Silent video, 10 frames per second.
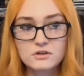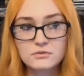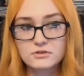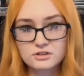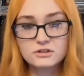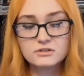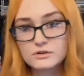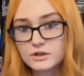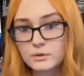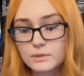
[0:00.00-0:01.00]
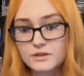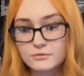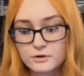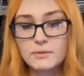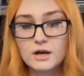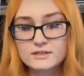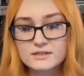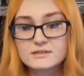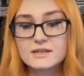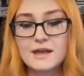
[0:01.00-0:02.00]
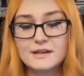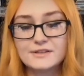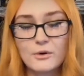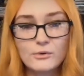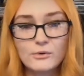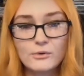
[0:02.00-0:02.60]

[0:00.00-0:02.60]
So there's clearly only going to be 3 bosses, and it's only...